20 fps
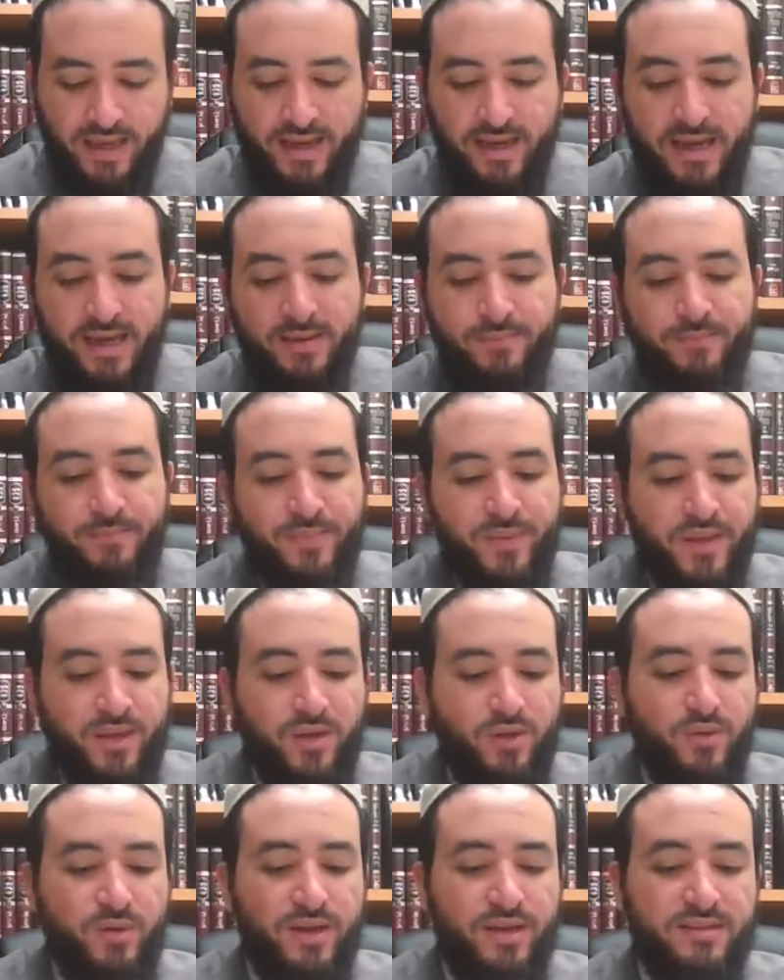Again,
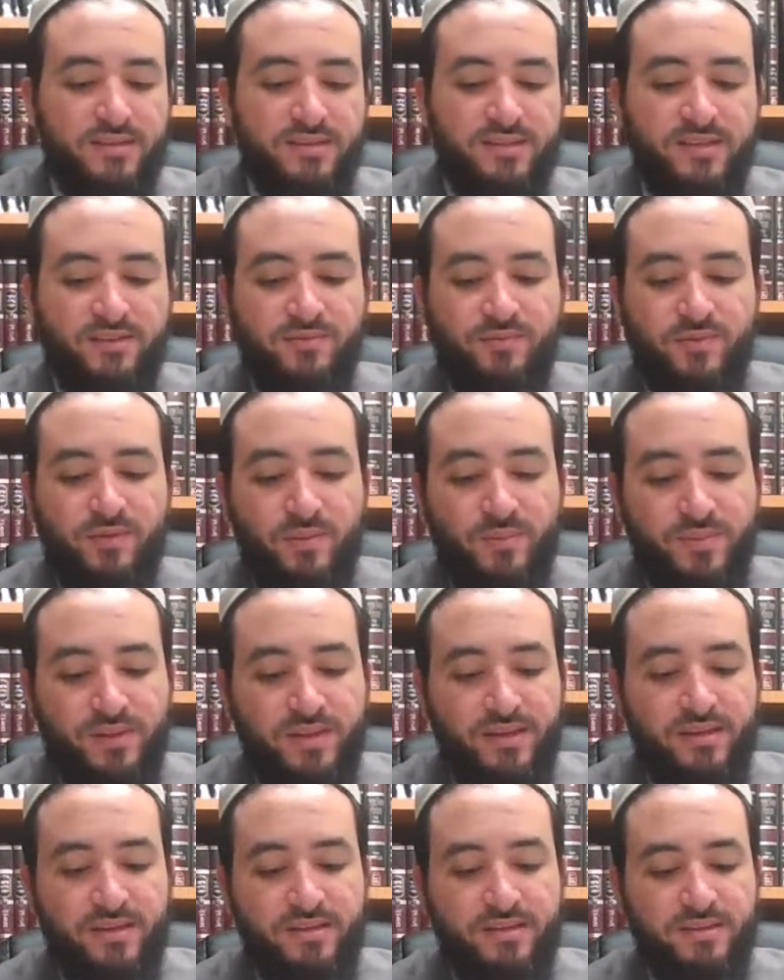you can see from
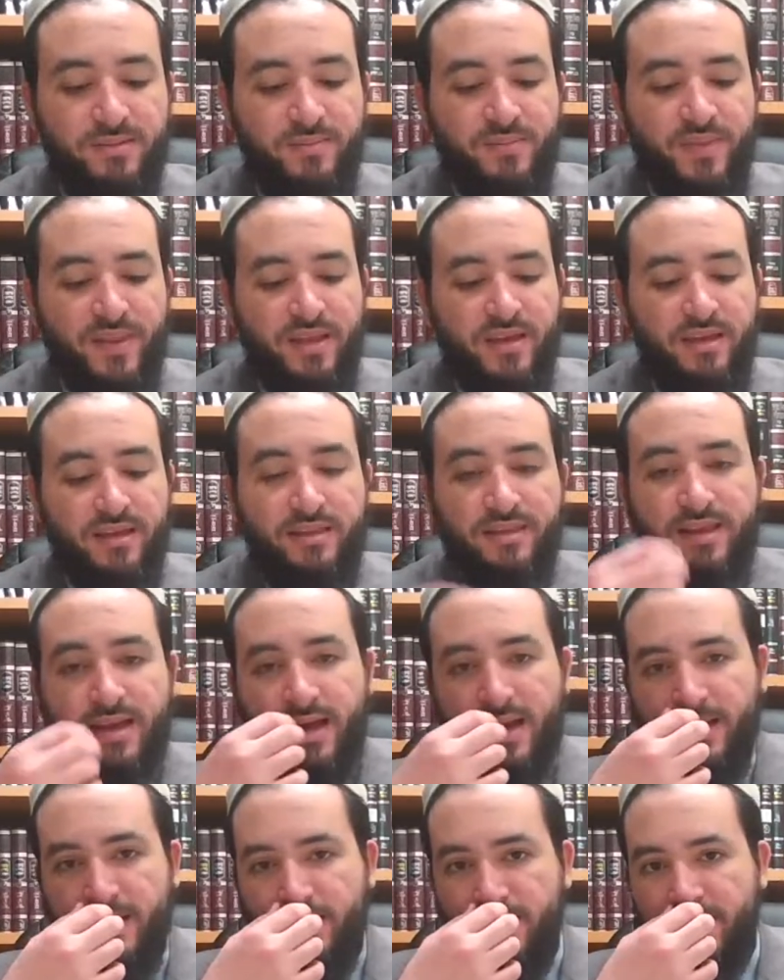these
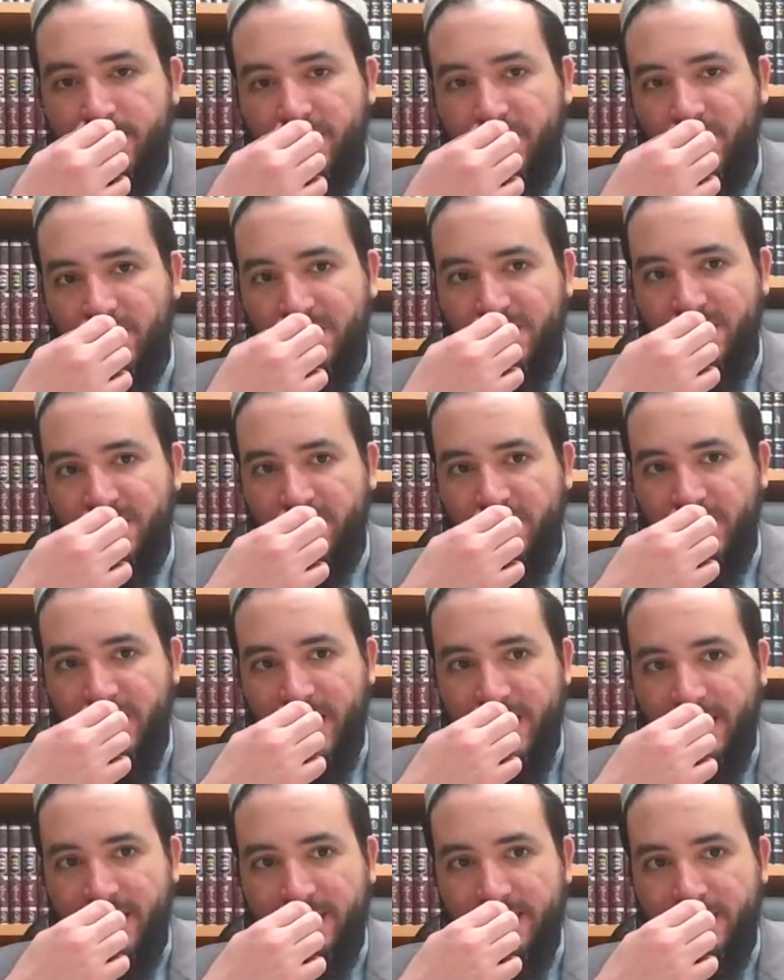that this was the
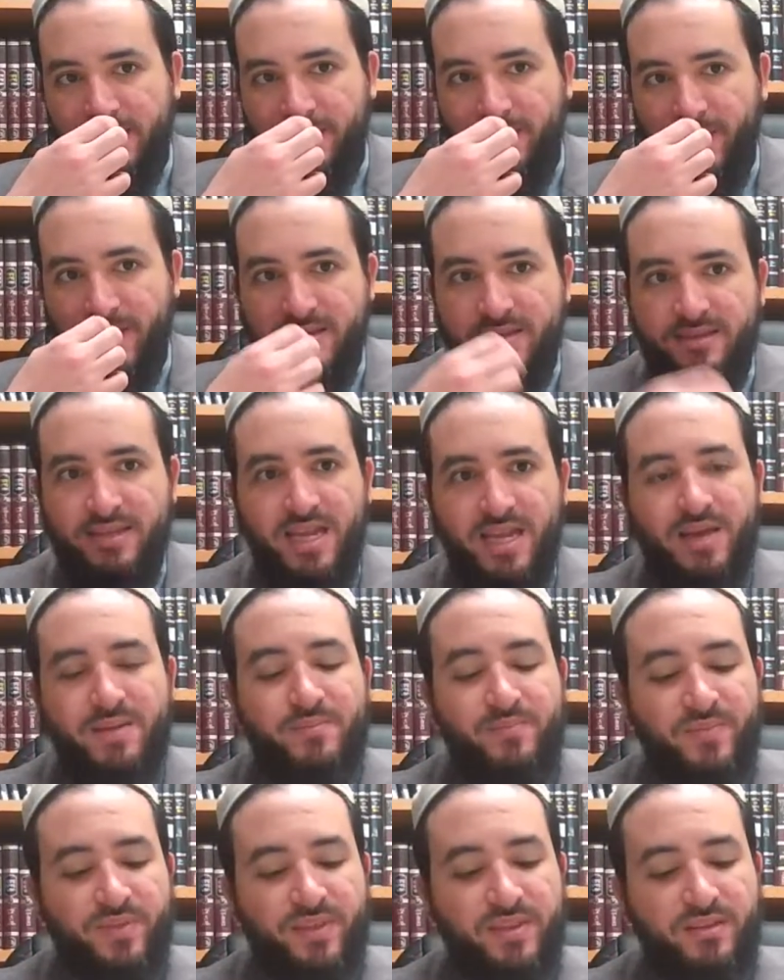reality by the
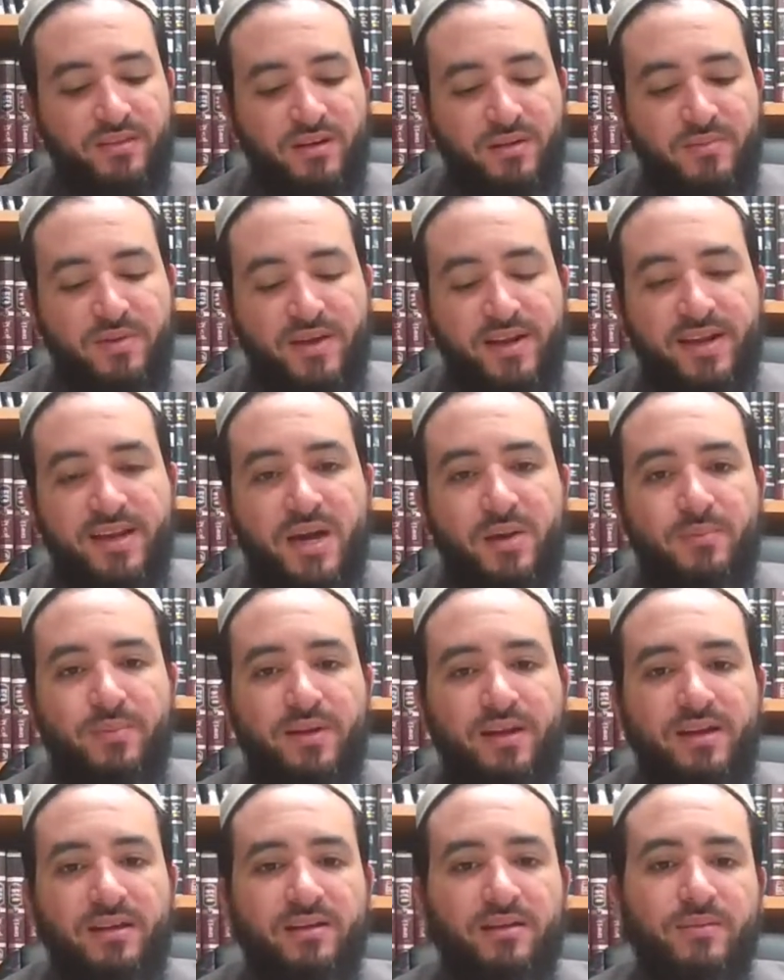time Rabbi Aryeh
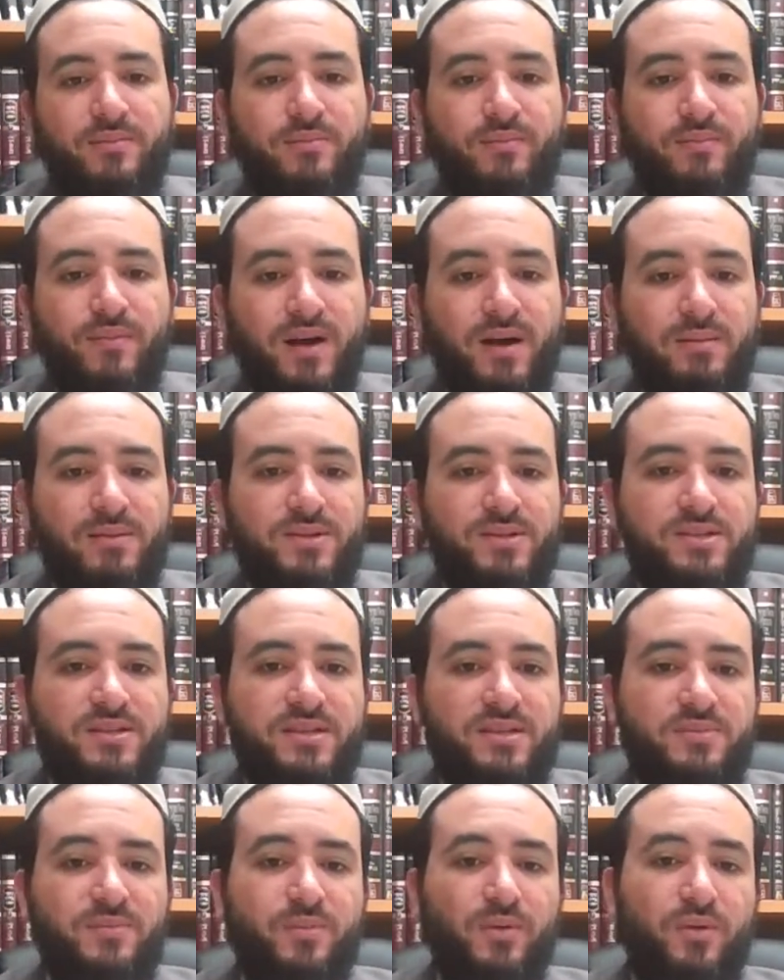Kaplan published
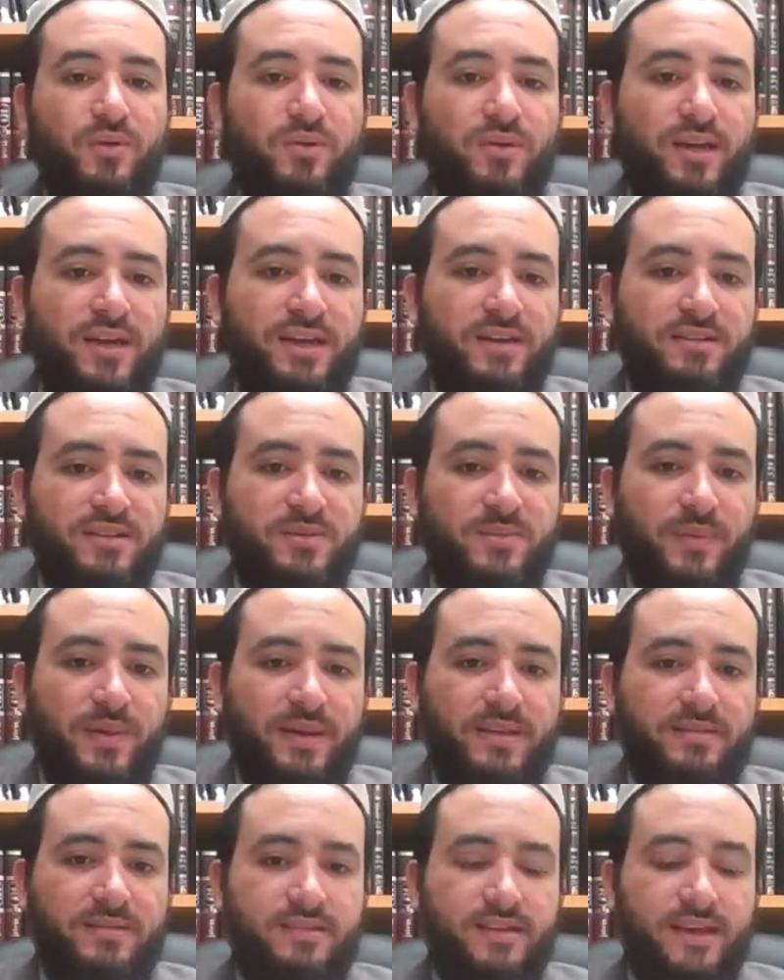this book, Inner
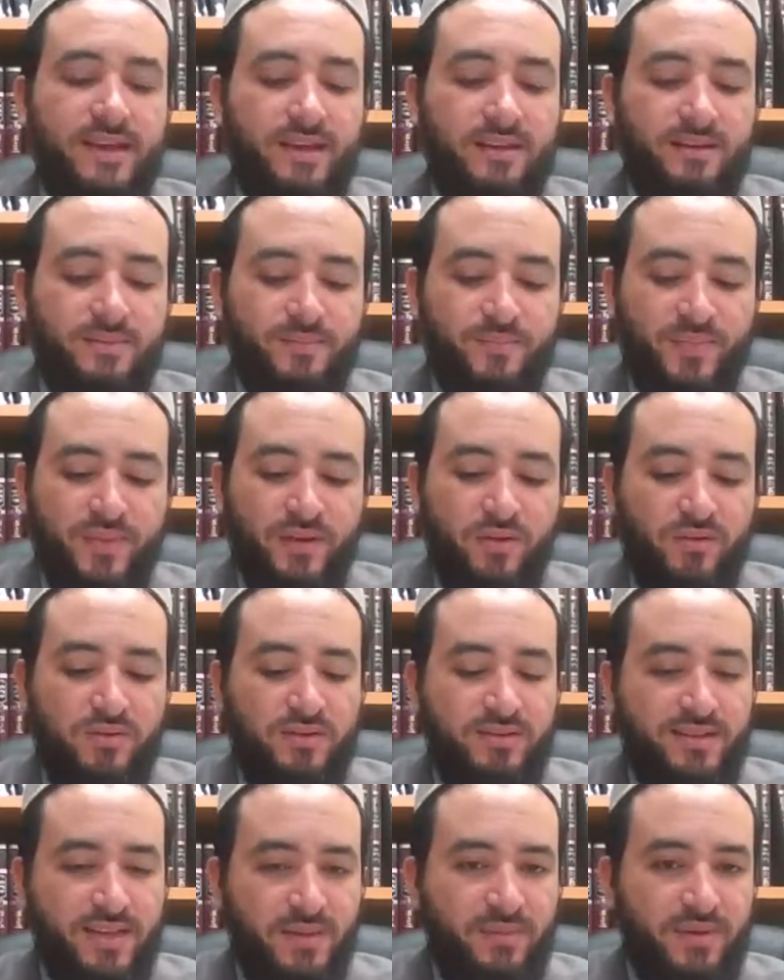Space, again, by the
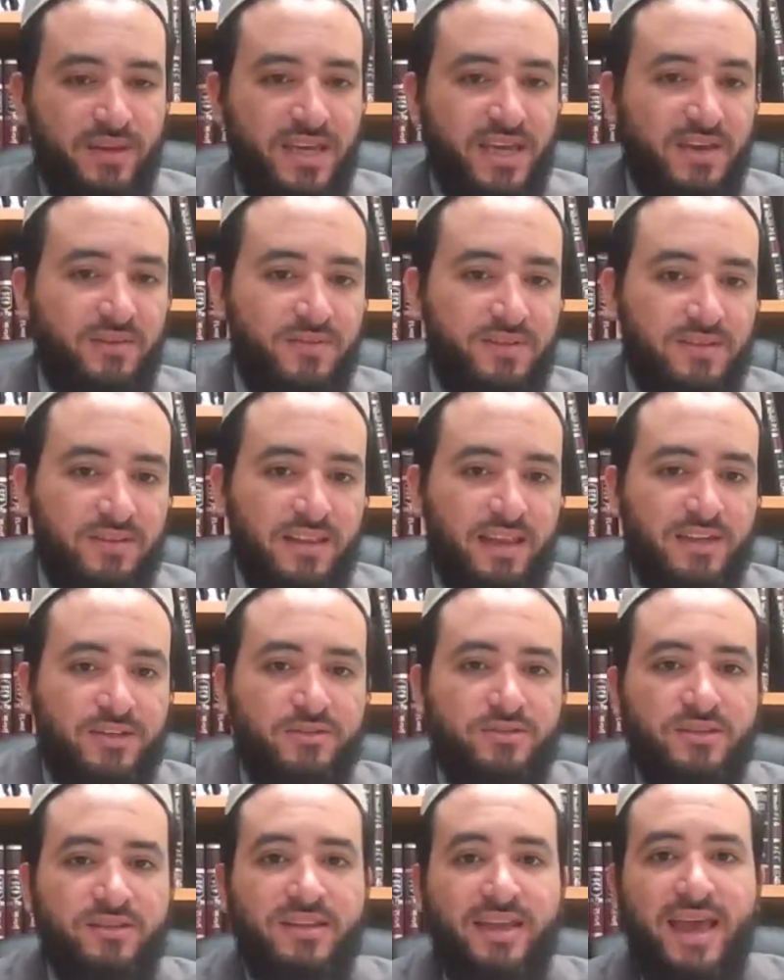time he gave his
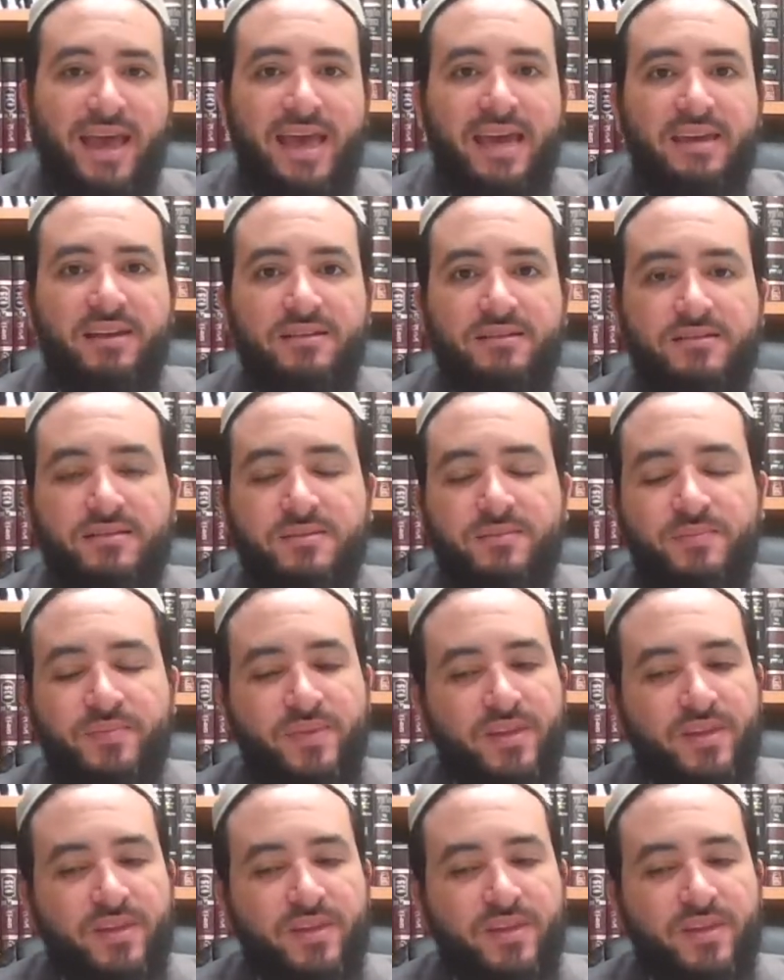lectures in the 80s.